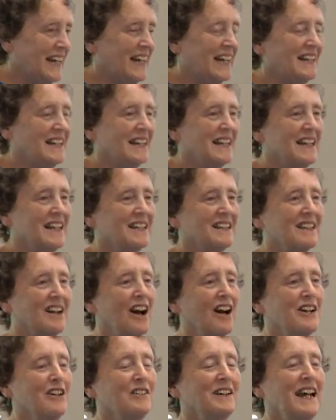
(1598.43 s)
And it
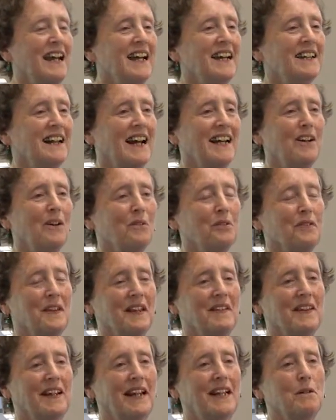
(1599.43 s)
you can't, I don't
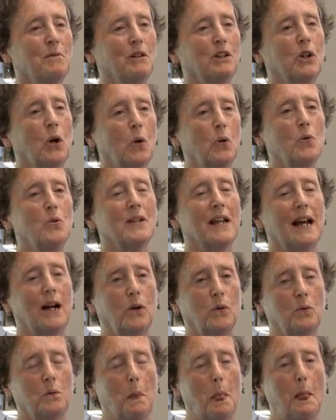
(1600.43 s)
think that anyone goes
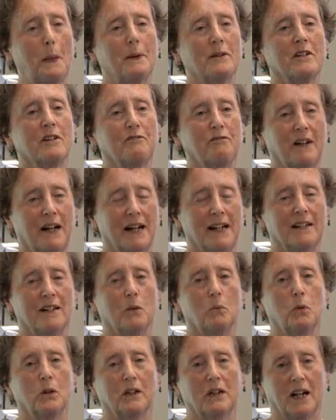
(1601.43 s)
out to find
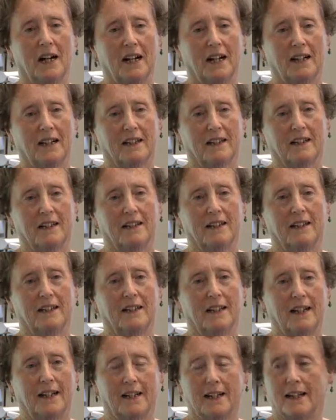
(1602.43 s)
a woodcock
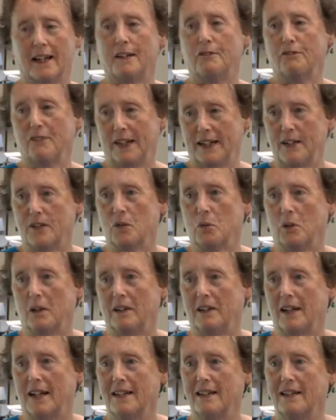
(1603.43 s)
and finds
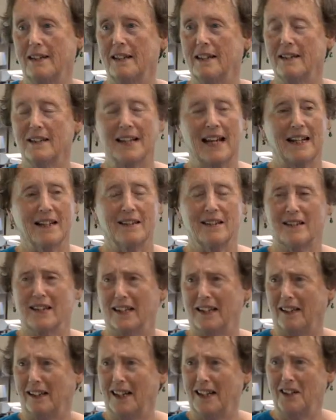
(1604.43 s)
one. I think it's
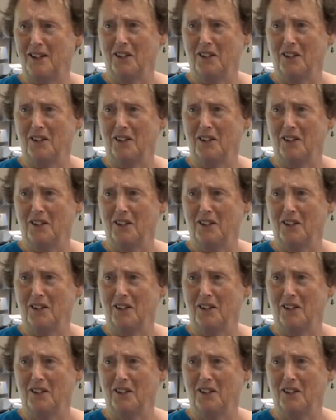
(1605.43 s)
accidental.